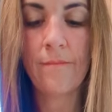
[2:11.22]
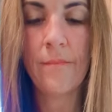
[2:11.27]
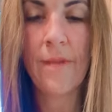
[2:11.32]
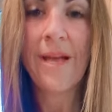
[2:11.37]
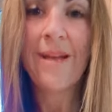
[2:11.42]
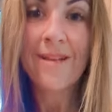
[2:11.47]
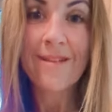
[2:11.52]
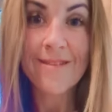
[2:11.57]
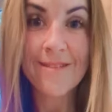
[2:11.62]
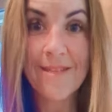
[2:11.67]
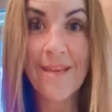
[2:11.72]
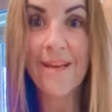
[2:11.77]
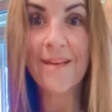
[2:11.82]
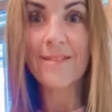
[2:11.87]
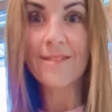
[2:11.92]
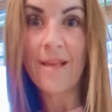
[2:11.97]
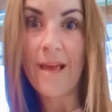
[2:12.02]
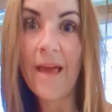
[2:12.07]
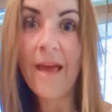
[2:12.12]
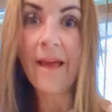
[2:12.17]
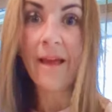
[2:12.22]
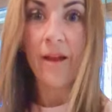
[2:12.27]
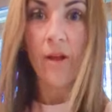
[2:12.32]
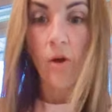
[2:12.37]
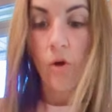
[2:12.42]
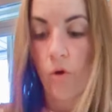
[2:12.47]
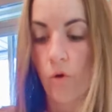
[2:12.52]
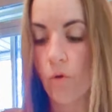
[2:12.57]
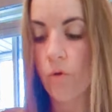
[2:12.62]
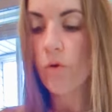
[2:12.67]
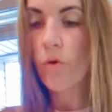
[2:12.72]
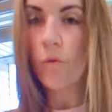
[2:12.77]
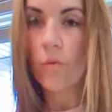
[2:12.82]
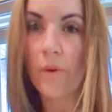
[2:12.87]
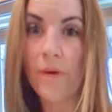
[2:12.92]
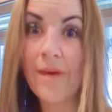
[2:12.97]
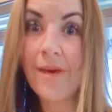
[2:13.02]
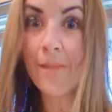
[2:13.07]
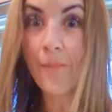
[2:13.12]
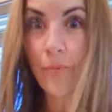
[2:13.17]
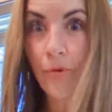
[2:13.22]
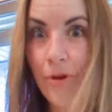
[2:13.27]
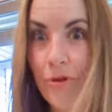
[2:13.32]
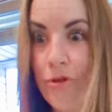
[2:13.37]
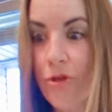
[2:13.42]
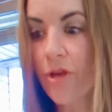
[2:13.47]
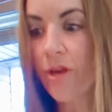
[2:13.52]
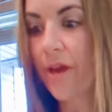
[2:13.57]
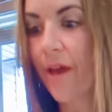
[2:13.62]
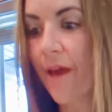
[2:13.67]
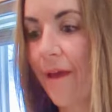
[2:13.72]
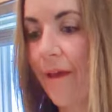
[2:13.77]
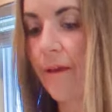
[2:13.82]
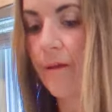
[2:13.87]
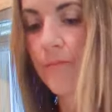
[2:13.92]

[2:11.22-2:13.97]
6, 8. Who do we appreciate?